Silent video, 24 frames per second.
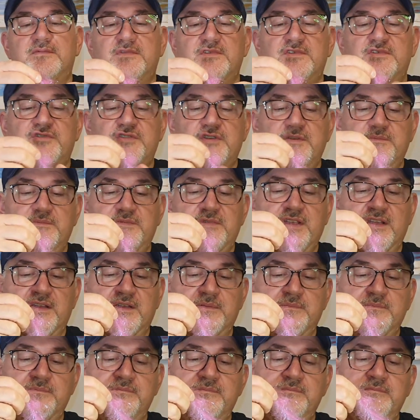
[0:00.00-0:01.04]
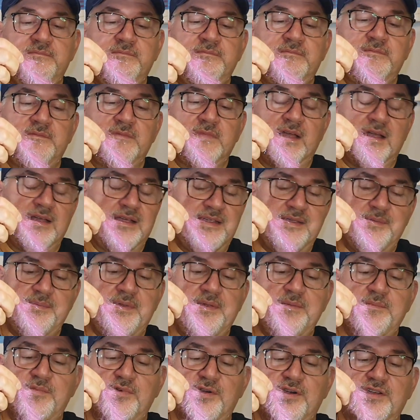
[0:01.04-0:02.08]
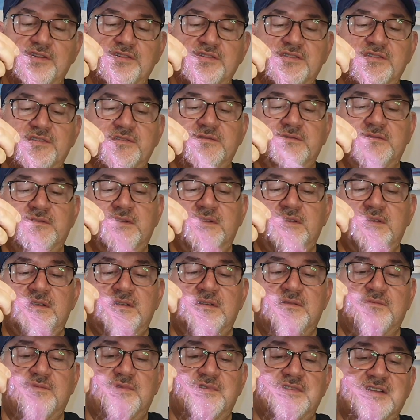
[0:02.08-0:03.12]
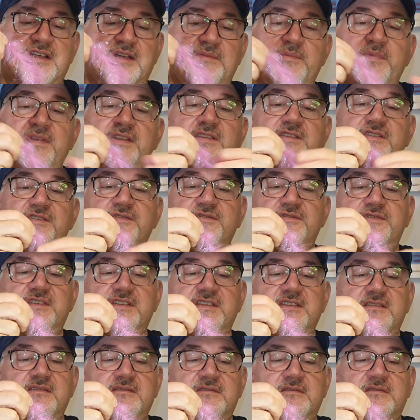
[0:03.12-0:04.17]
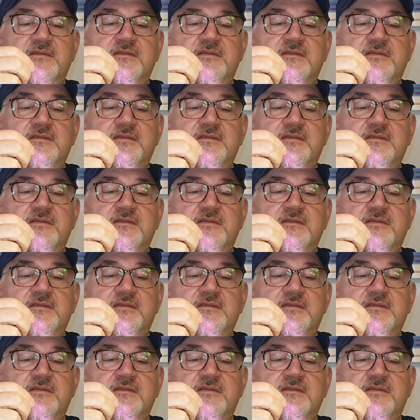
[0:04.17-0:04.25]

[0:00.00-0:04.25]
shrimp dub EP brush, which I've been using,